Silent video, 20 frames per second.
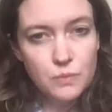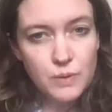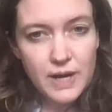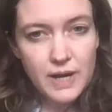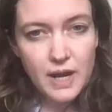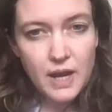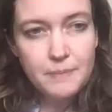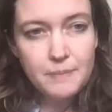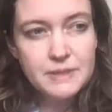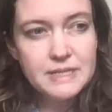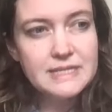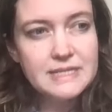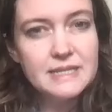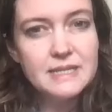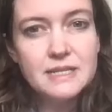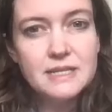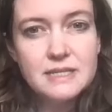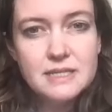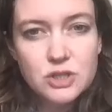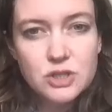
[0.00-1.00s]
What happens
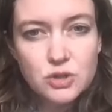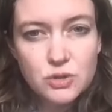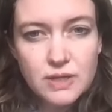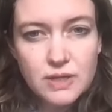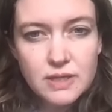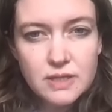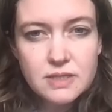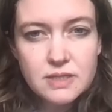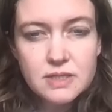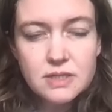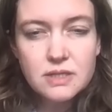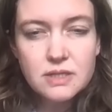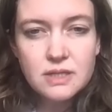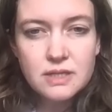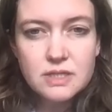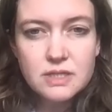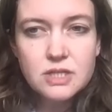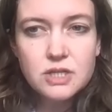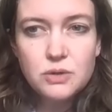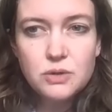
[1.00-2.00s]
is during this
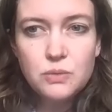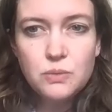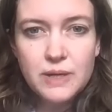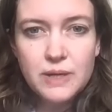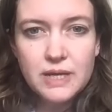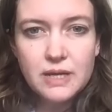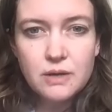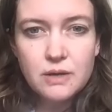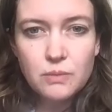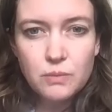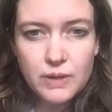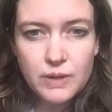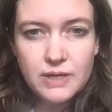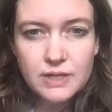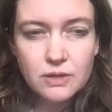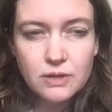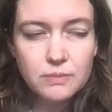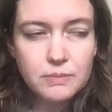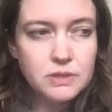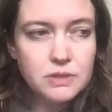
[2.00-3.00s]
these two week
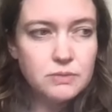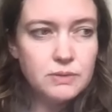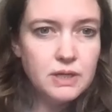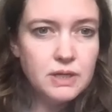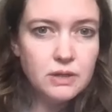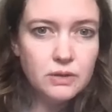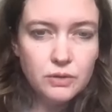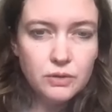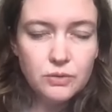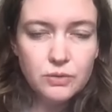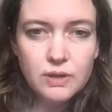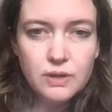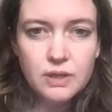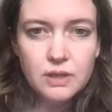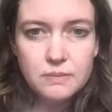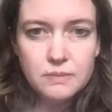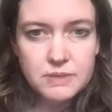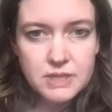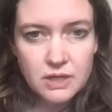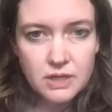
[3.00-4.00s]
window between a lunar
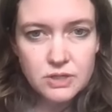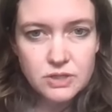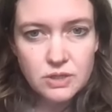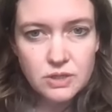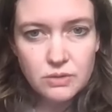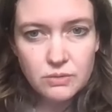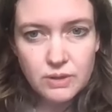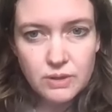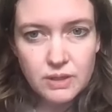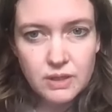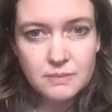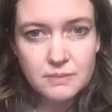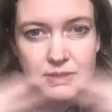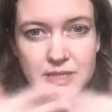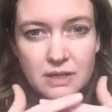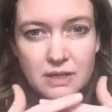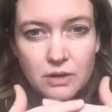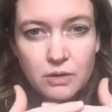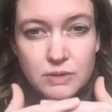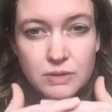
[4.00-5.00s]
eclipse and a solar
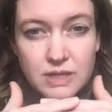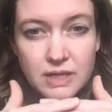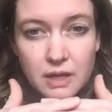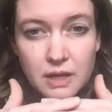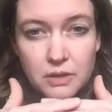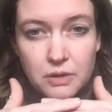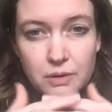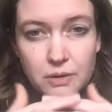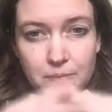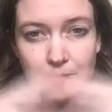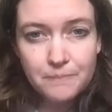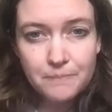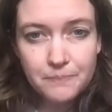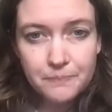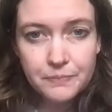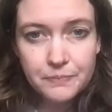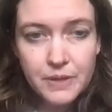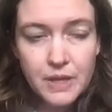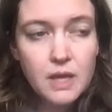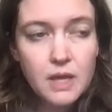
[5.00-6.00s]
eclipse that go together,
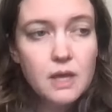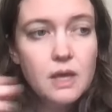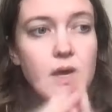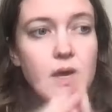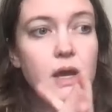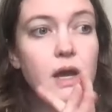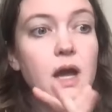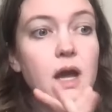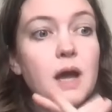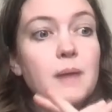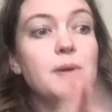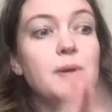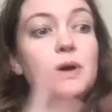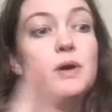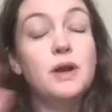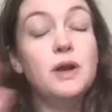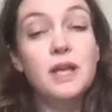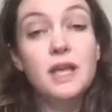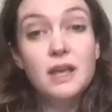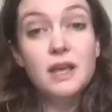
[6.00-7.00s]
um,
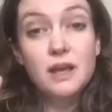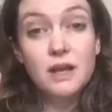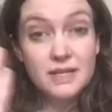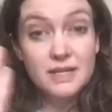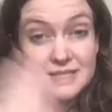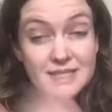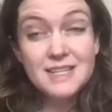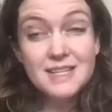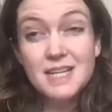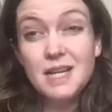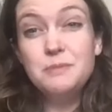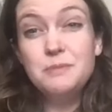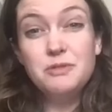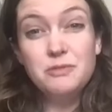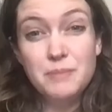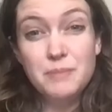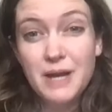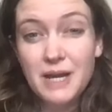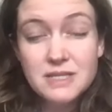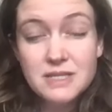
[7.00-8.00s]
it's a time
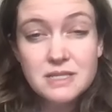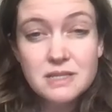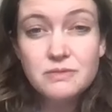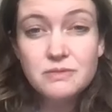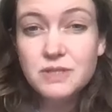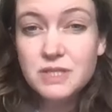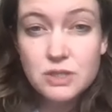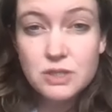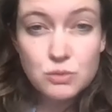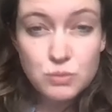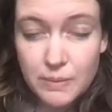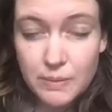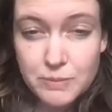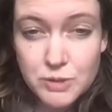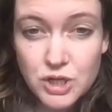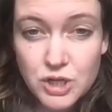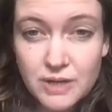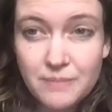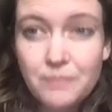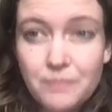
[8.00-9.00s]
of massive
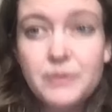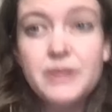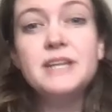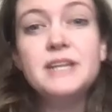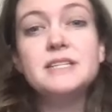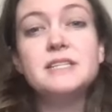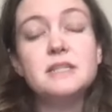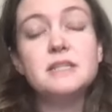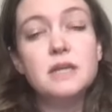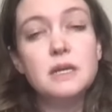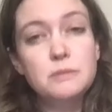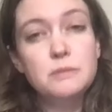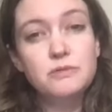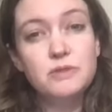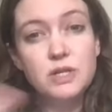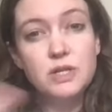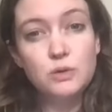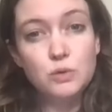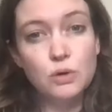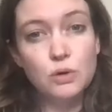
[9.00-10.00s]
disruption. It is a time
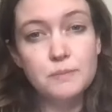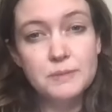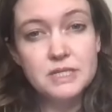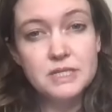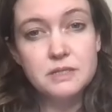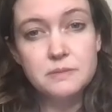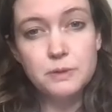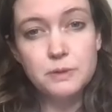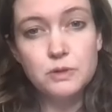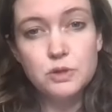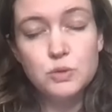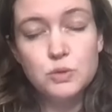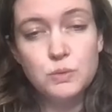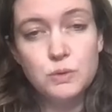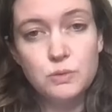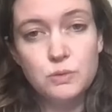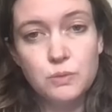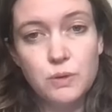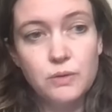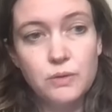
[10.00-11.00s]
of enormous
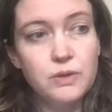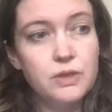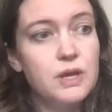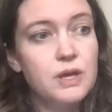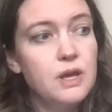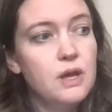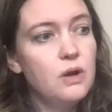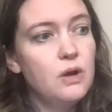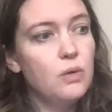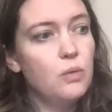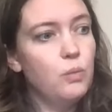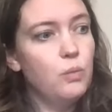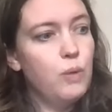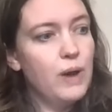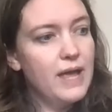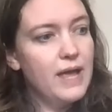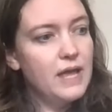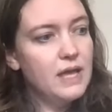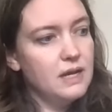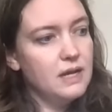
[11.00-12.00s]
spiritual growth.
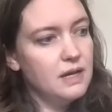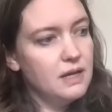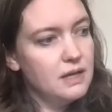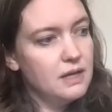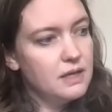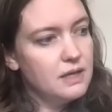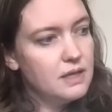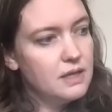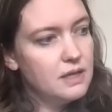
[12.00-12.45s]
When